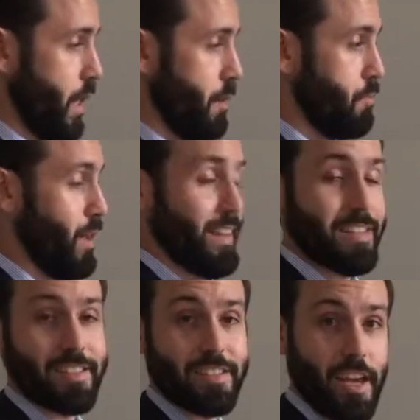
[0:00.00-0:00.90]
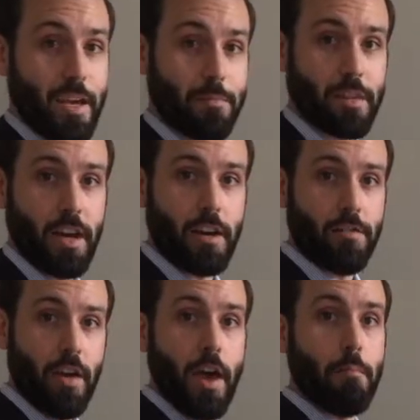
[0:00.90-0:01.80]
apply the same kind
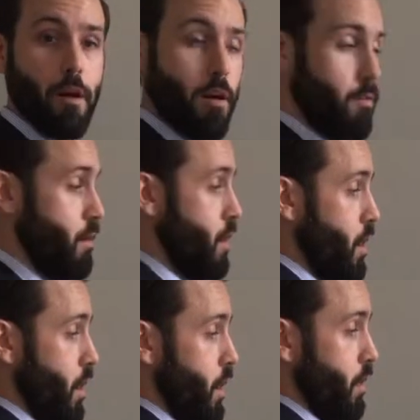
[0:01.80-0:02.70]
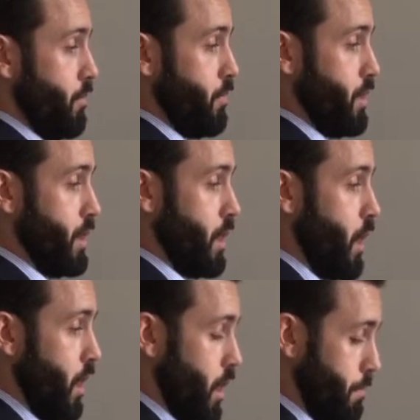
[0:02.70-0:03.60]
of MO of the
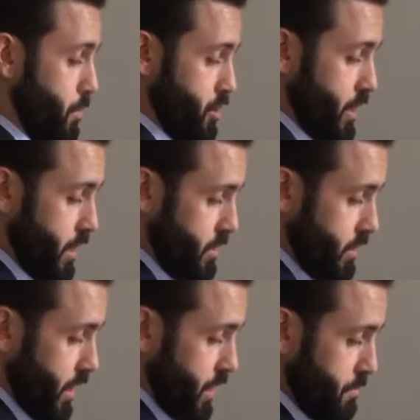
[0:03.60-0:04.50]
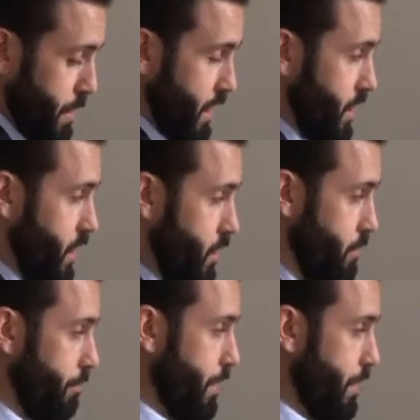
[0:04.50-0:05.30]
upper chest as back here.